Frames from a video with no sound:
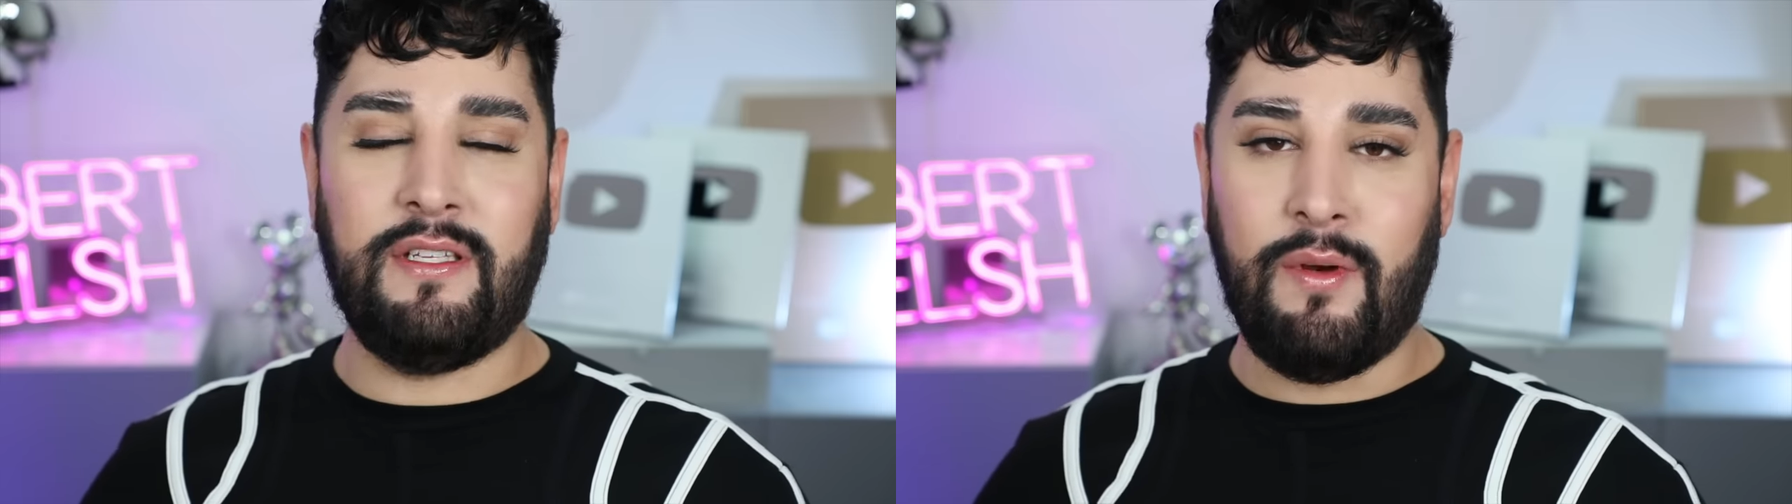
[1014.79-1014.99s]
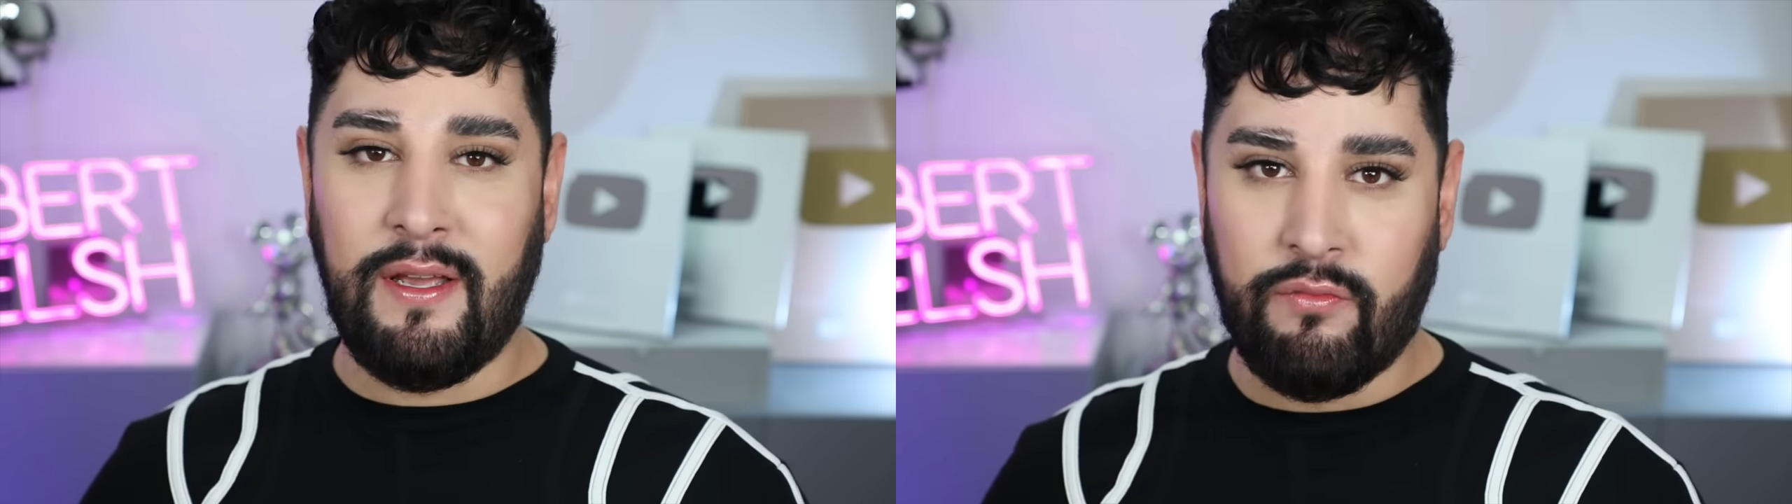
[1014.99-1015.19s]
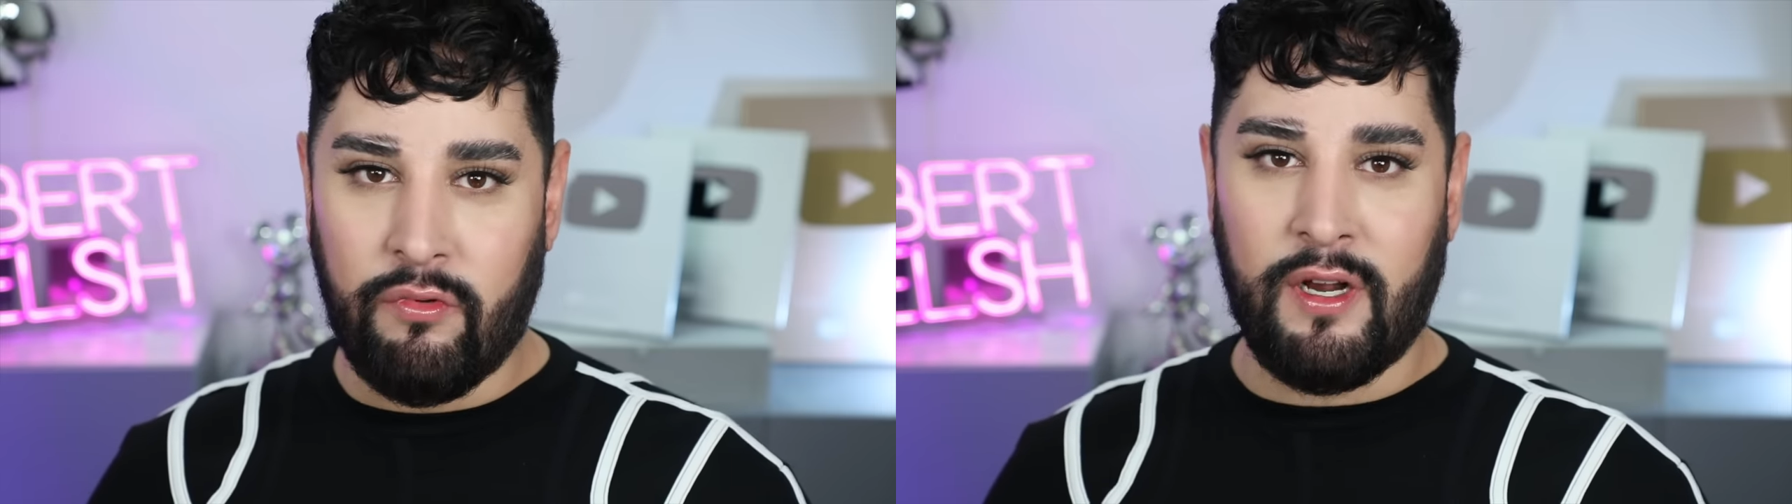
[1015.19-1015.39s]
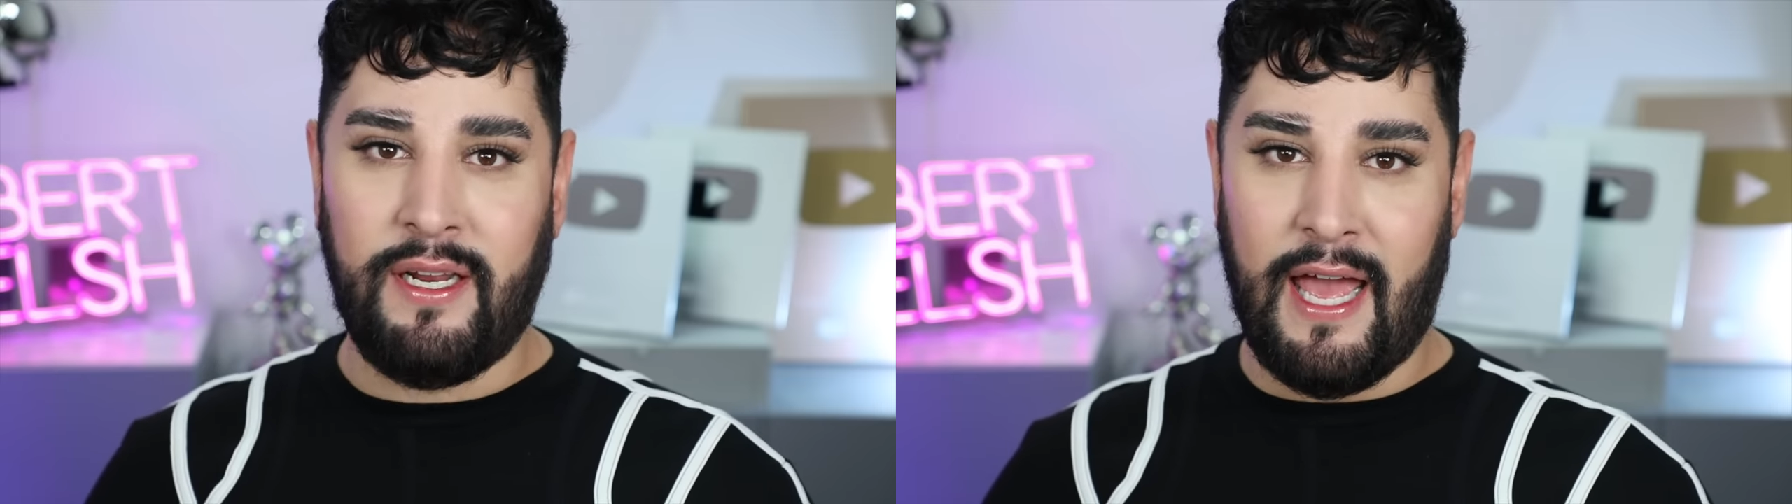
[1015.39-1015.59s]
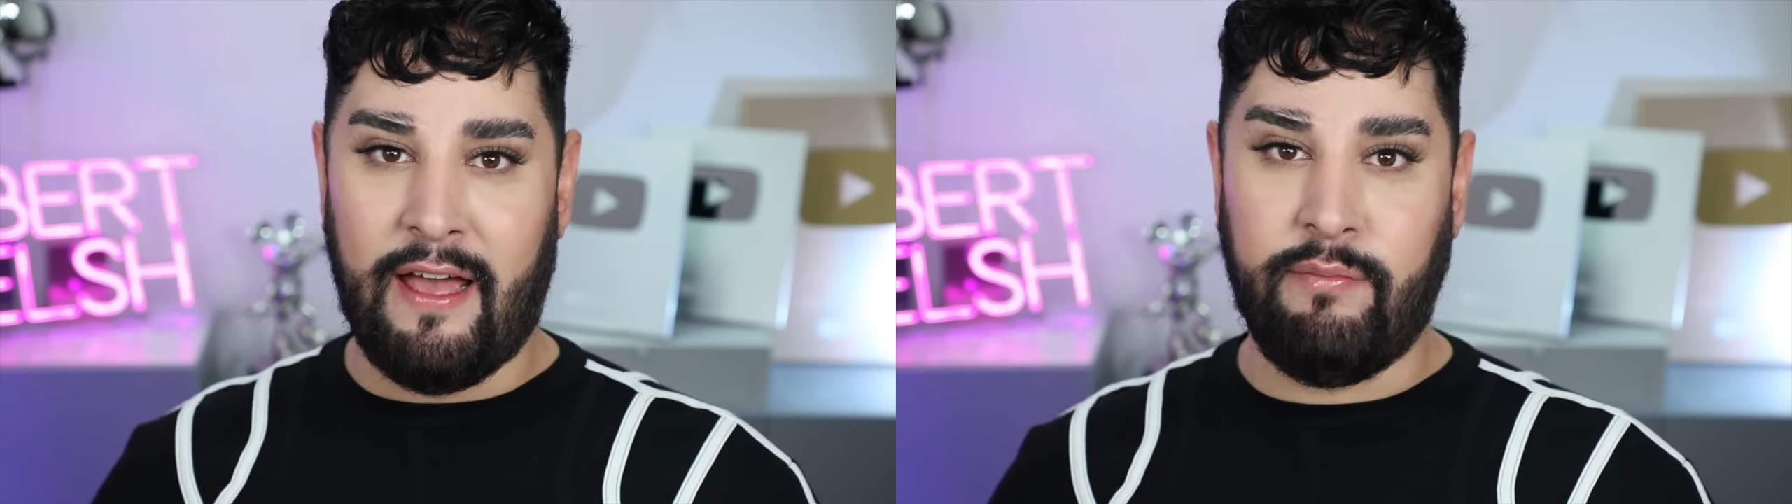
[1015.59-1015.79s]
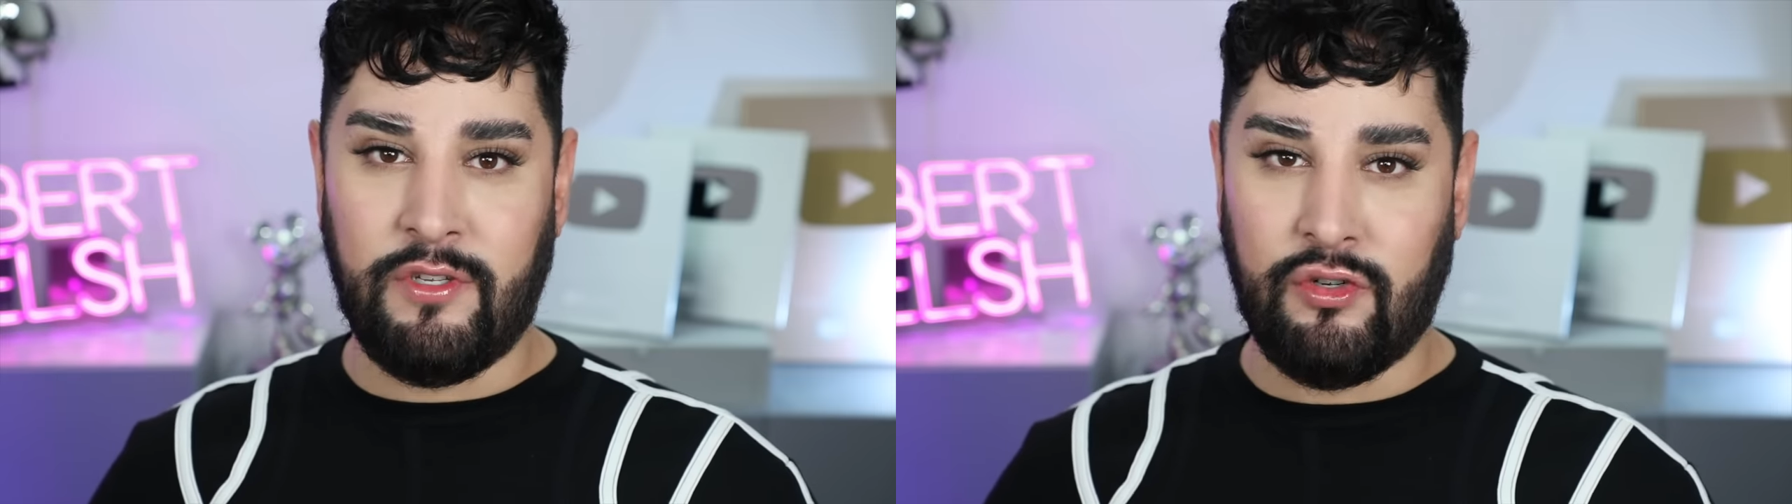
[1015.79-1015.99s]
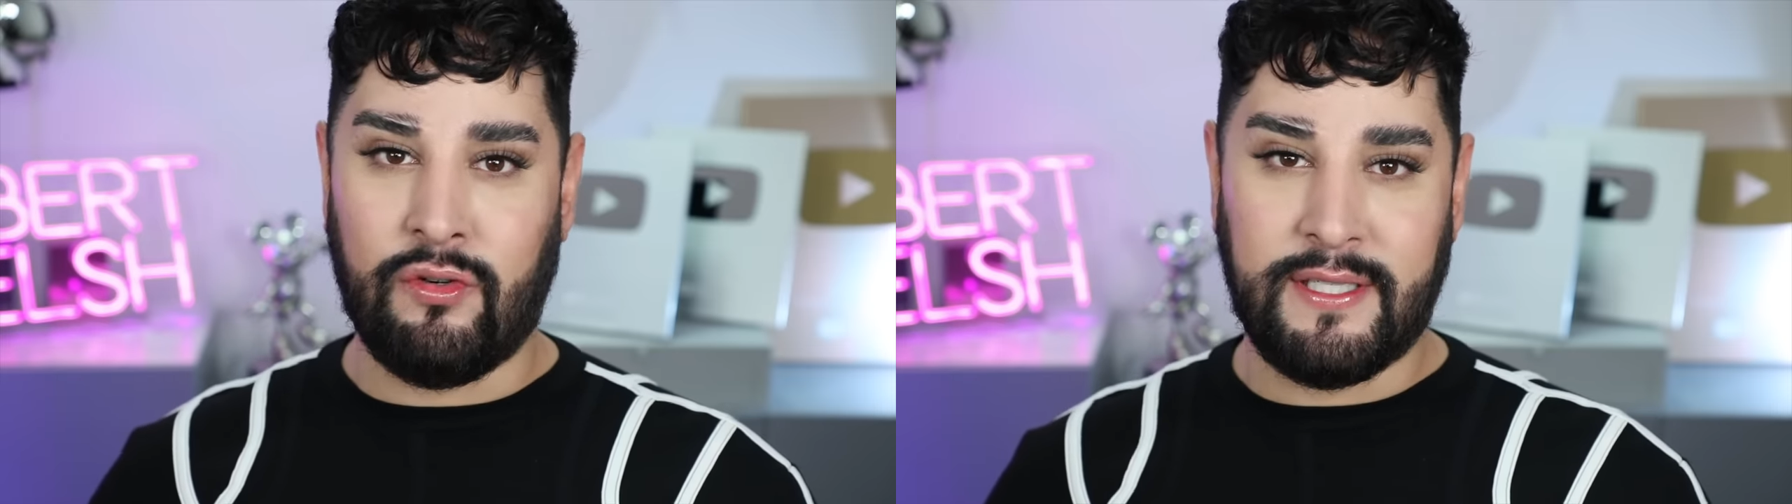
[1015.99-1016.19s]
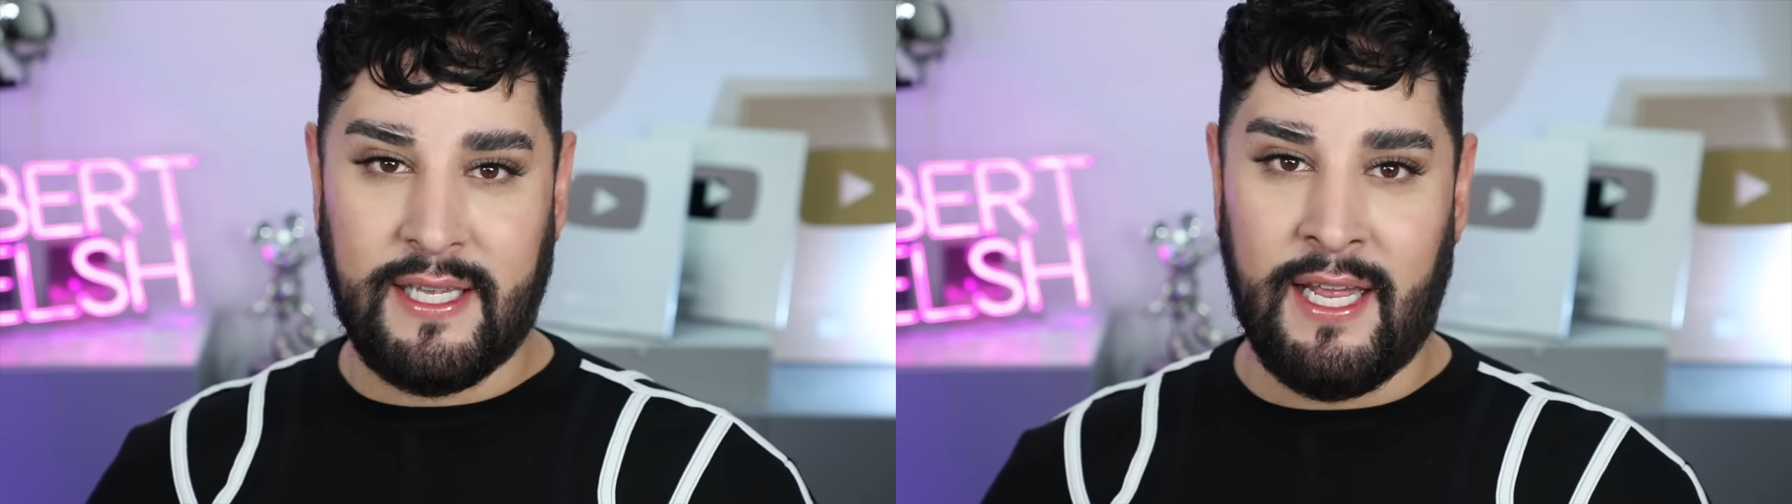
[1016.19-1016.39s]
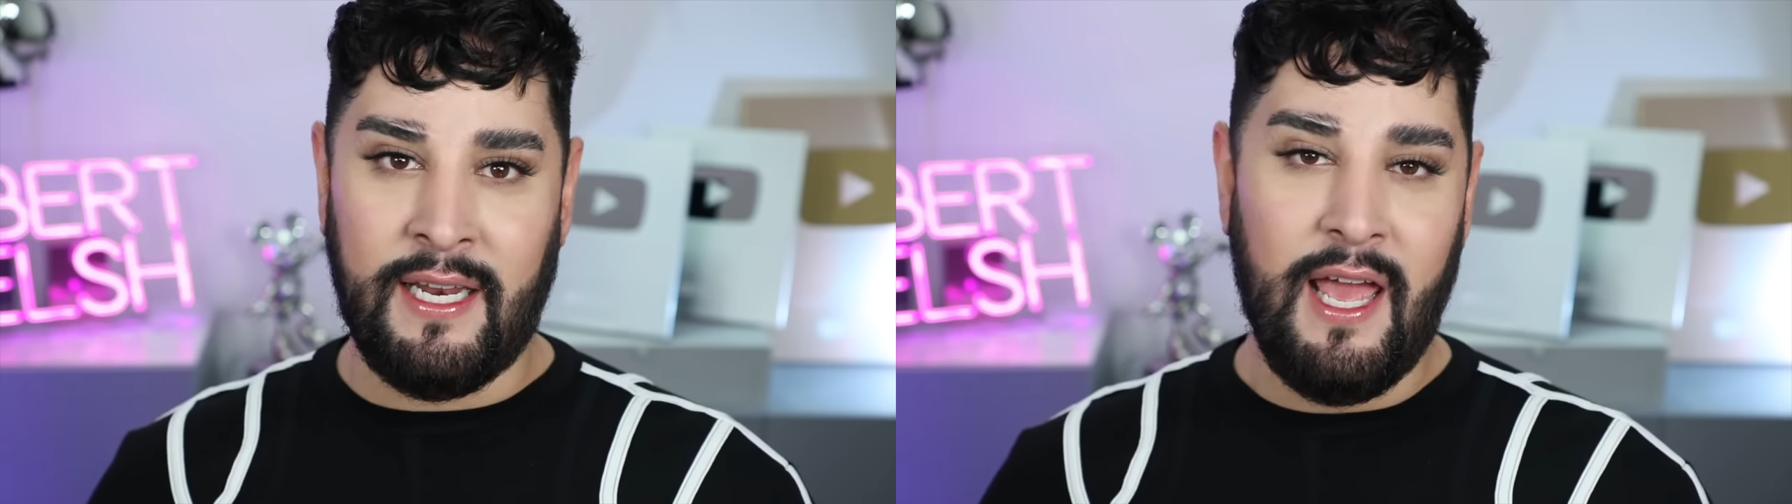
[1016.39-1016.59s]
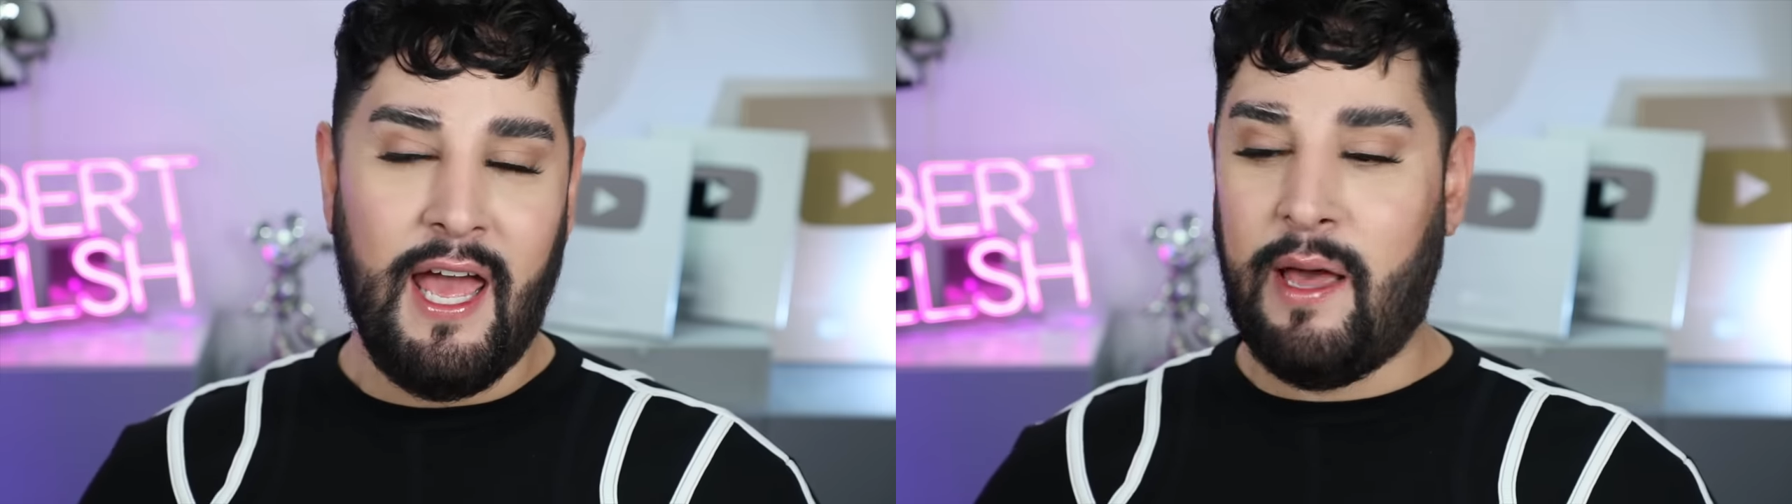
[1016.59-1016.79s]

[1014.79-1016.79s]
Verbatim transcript: Do I really have mature skin?